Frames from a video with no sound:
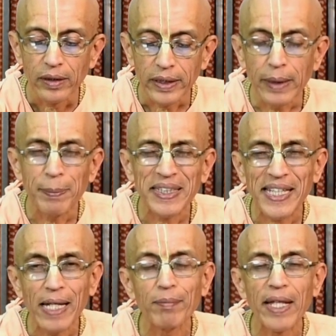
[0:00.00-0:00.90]
He
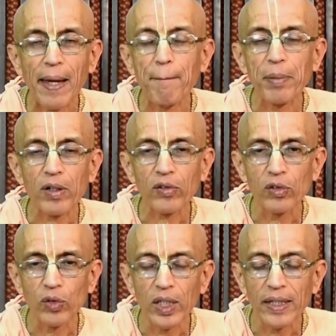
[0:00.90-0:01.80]
became the emperor of the
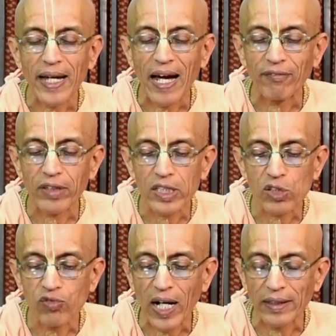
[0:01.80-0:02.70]
world after his
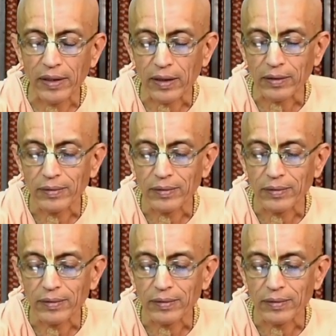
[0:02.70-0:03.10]
father,